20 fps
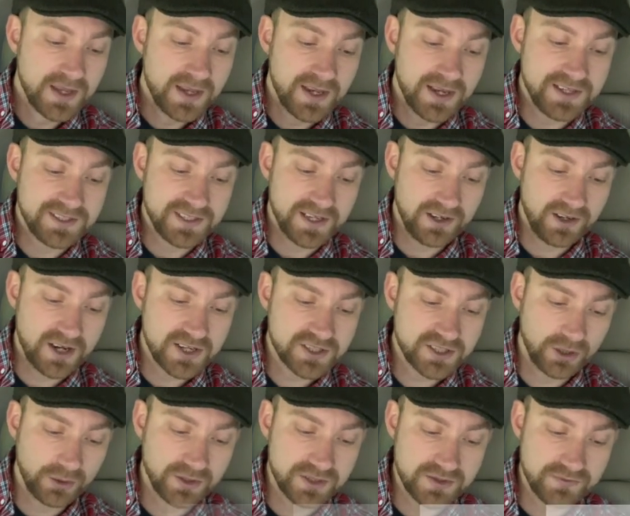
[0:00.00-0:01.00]
He said, "I
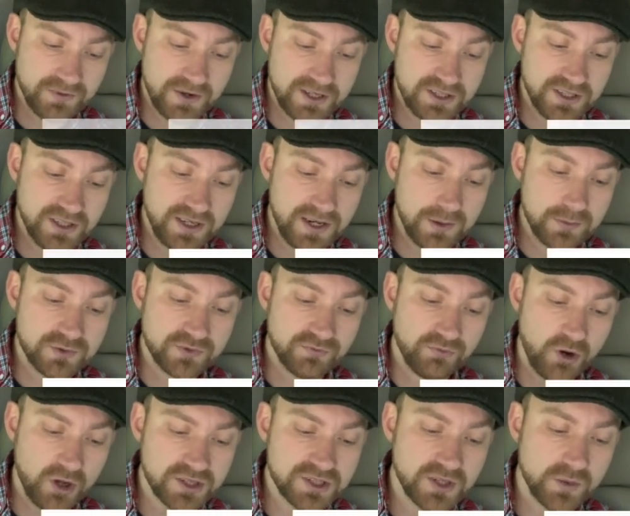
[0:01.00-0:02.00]
sold it to Richard. It was
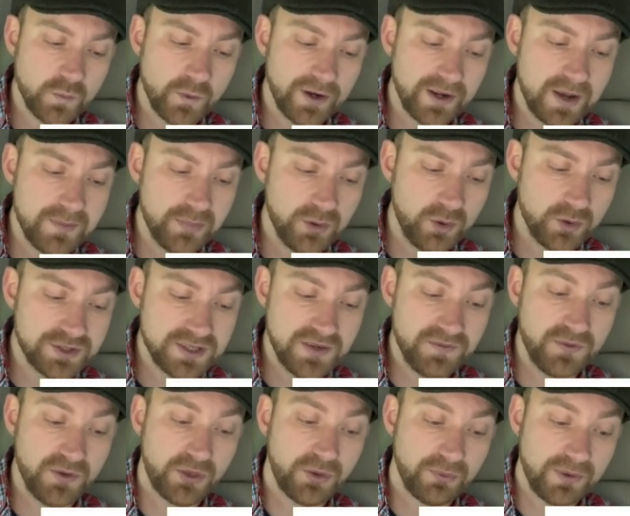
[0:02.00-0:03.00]
rotten when I bought
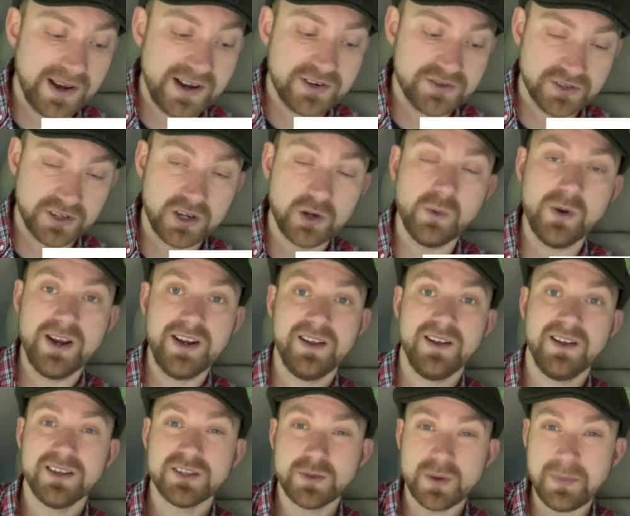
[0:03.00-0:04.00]
it for 300 quid.
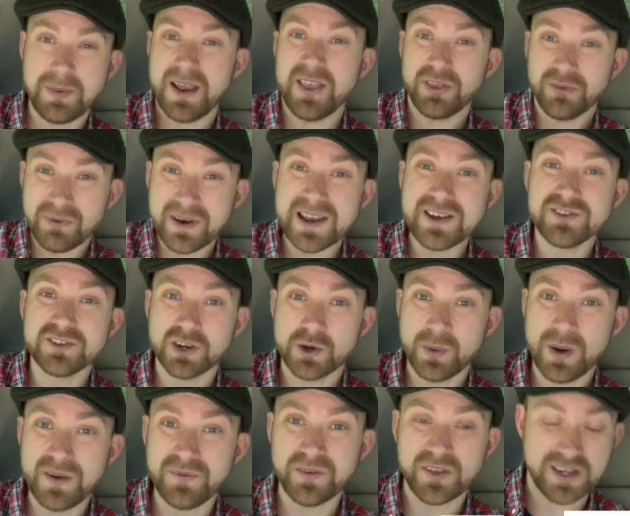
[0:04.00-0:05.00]
So he paid 300
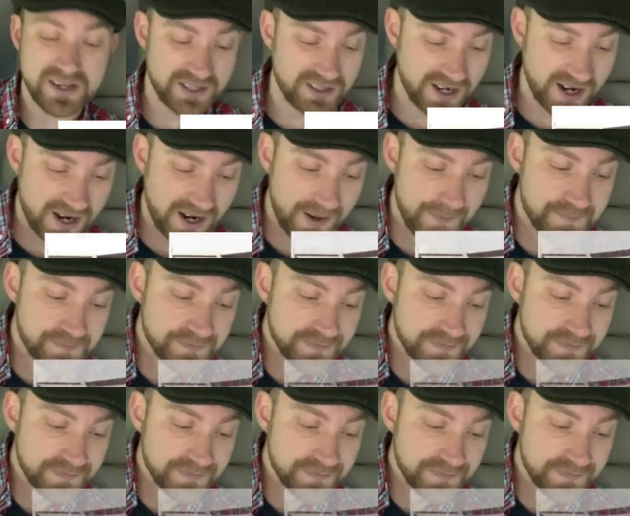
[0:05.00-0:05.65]
quid for this car.